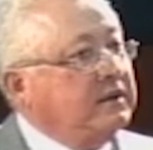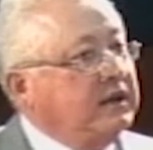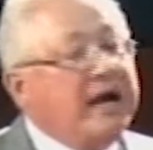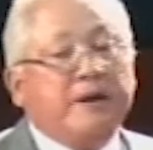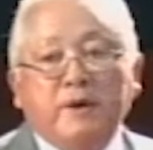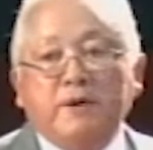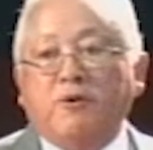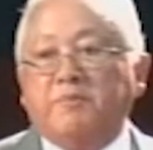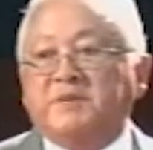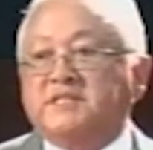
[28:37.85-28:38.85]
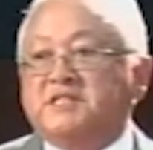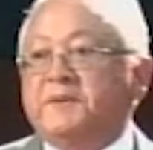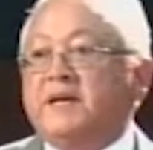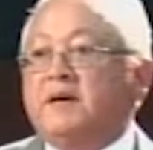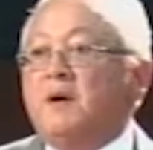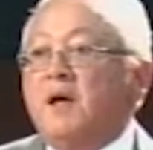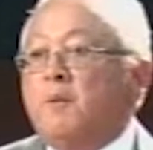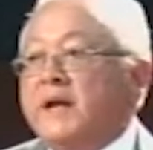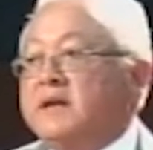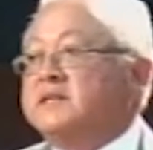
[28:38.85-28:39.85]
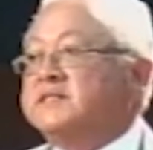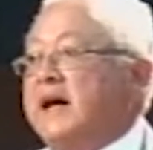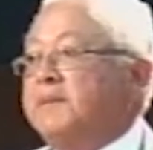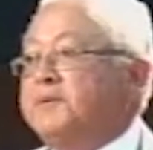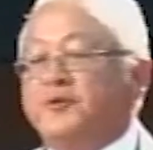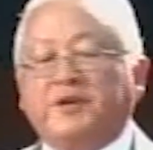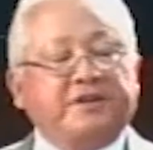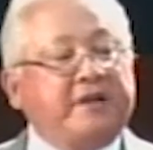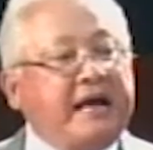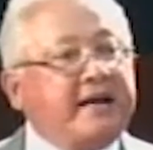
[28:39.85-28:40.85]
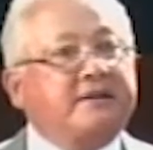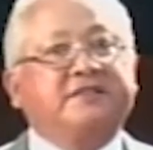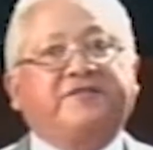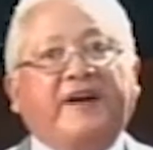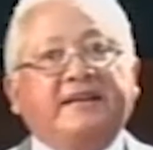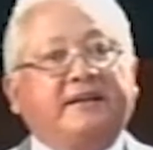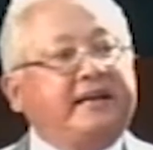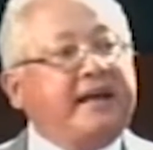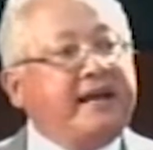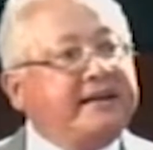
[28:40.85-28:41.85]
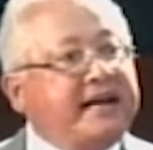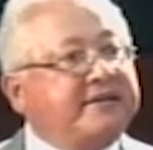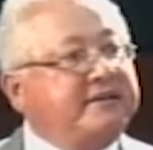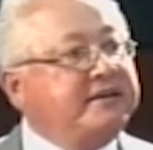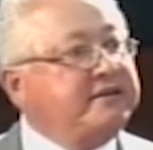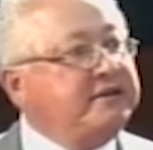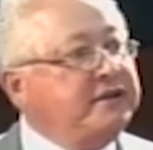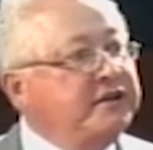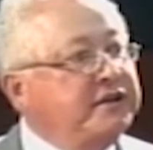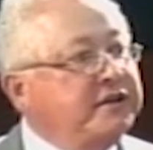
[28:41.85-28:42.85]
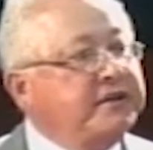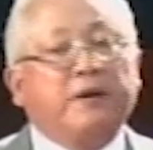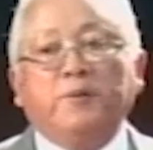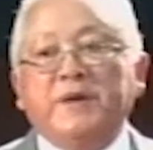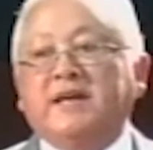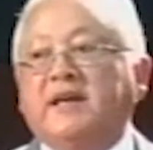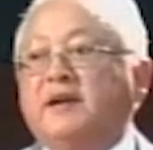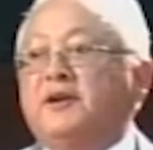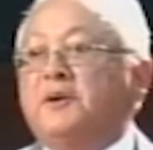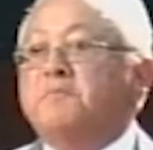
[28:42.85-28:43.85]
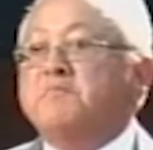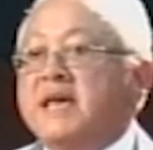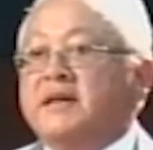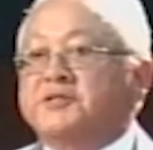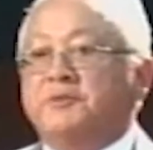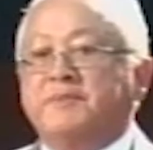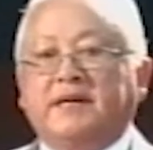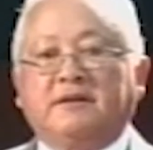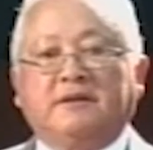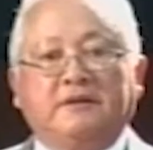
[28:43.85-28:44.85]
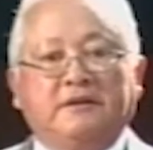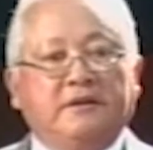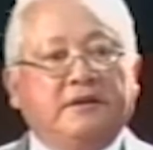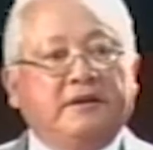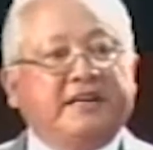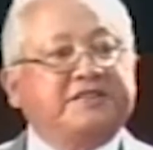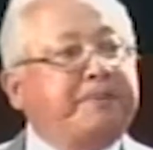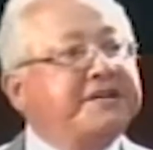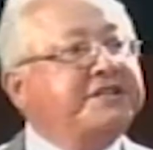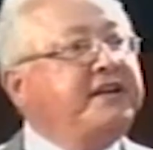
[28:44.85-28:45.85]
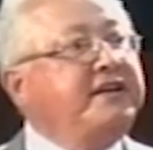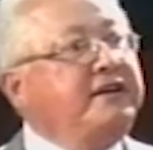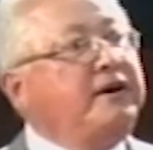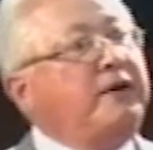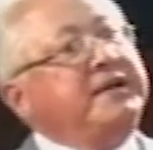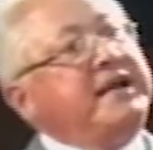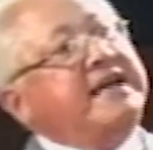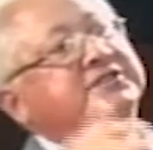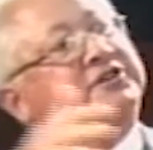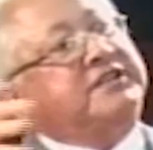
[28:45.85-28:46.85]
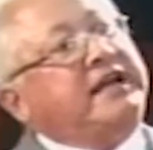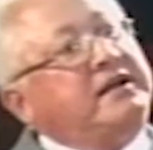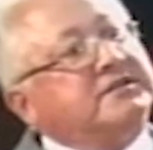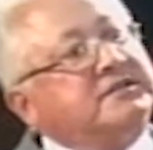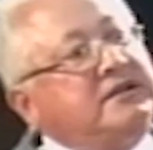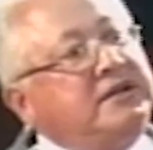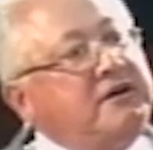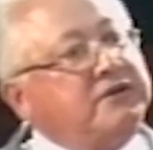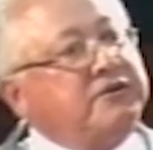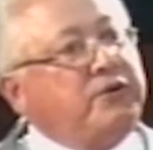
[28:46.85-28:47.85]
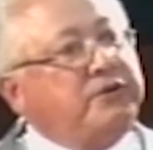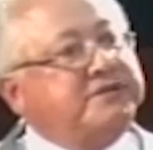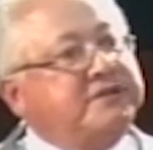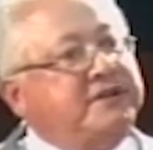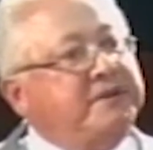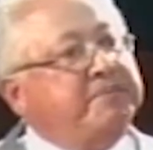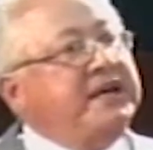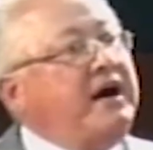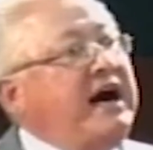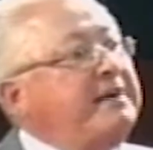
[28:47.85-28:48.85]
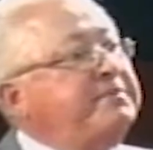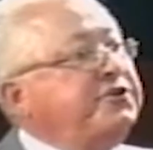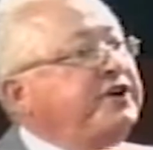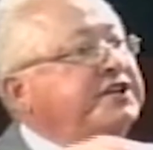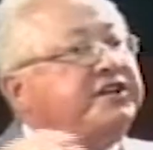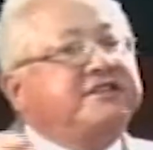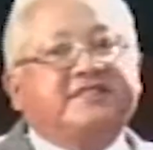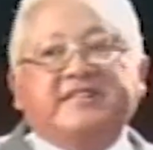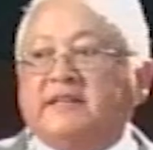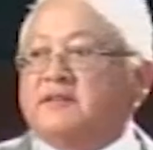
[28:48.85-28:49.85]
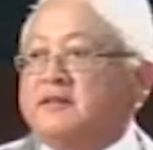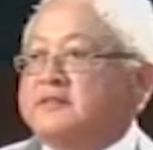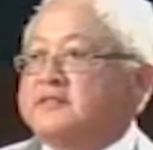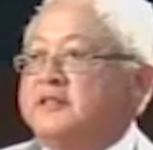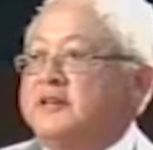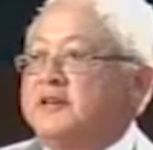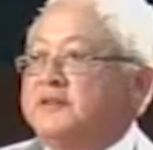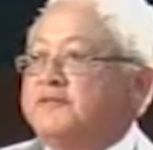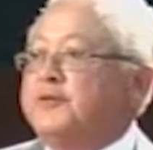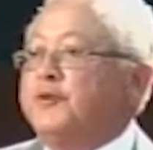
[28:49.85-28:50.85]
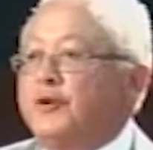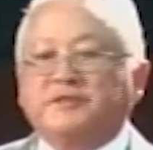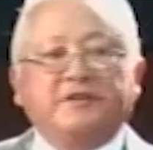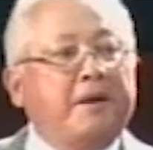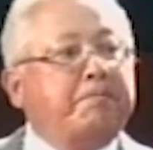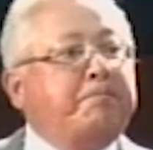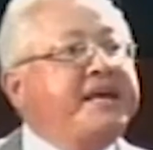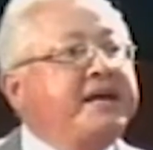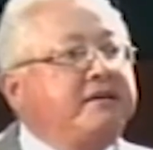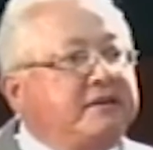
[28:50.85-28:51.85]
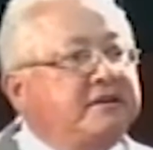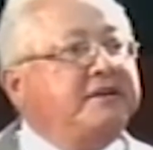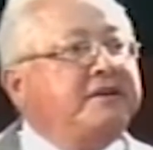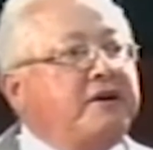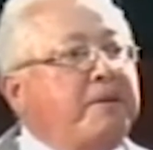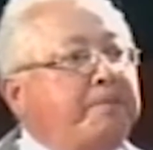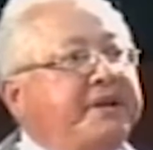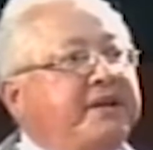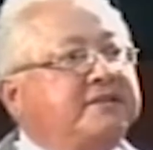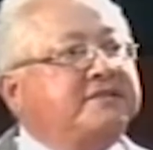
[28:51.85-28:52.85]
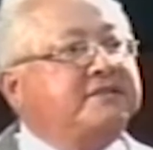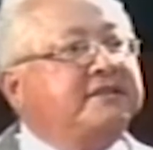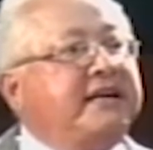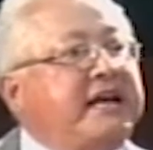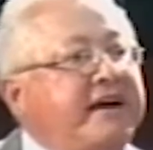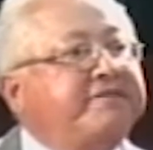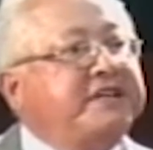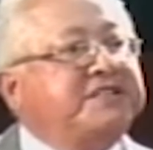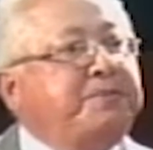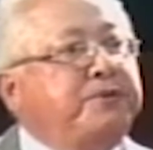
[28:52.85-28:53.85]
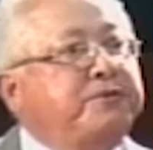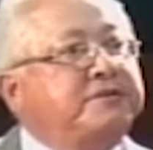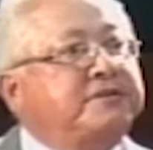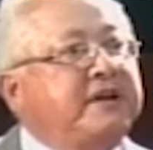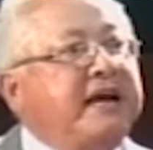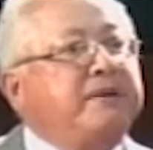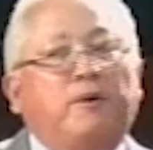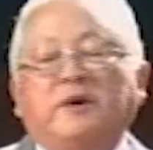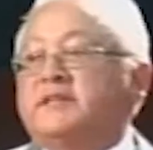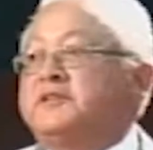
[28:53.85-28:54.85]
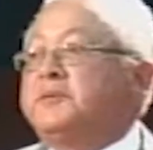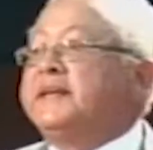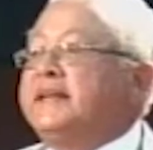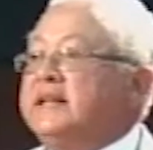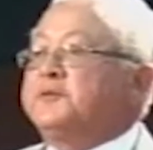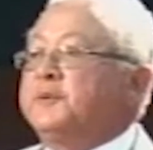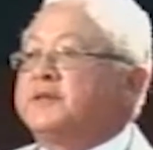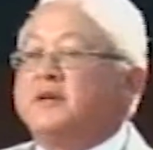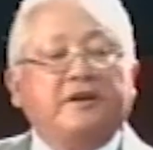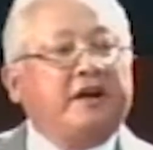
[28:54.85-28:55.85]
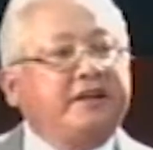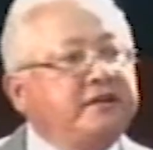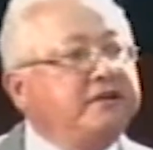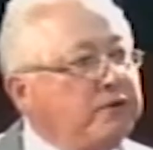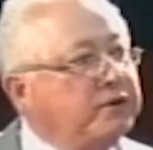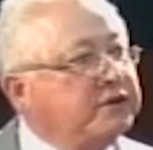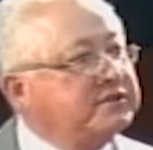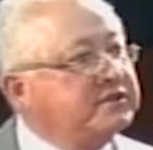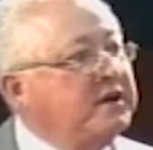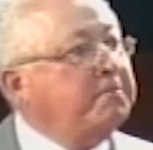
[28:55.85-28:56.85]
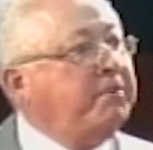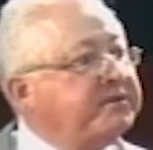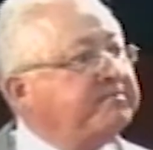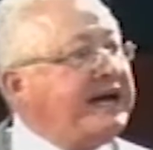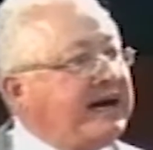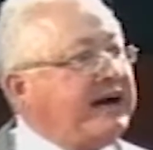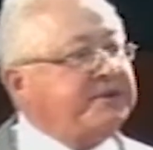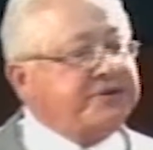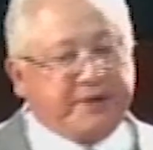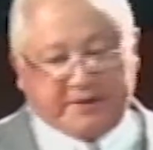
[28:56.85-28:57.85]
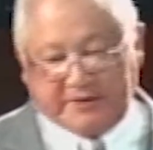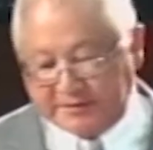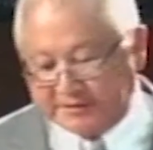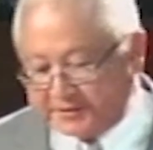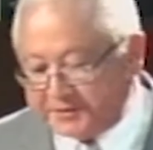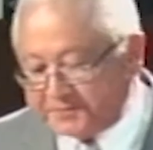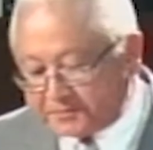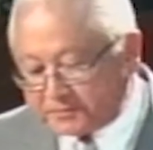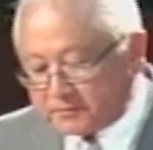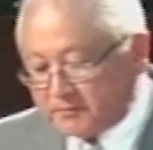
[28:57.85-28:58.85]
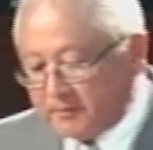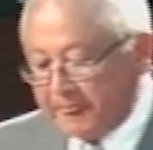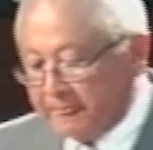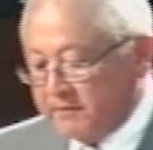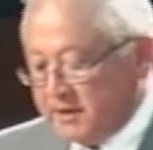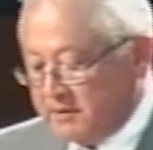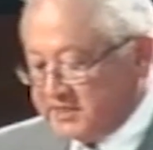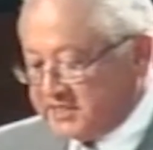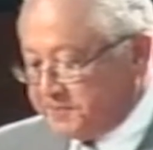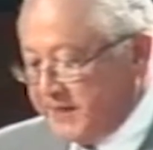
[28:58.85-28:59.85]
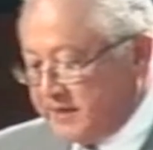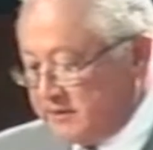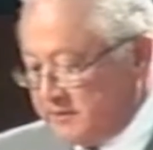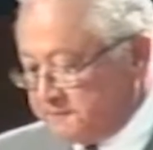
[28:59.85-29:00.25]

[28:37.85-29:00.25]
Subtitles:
And we hope, Mr. Speaker, when this Arbitration Act is finally enacted, that we can make Jamaica, especially our nice hotels on the North Coast, be arbitration centers for those big companies that have disputes and want it to be dealt with, not in the courts, but by arbitrators. Mr. Speaker,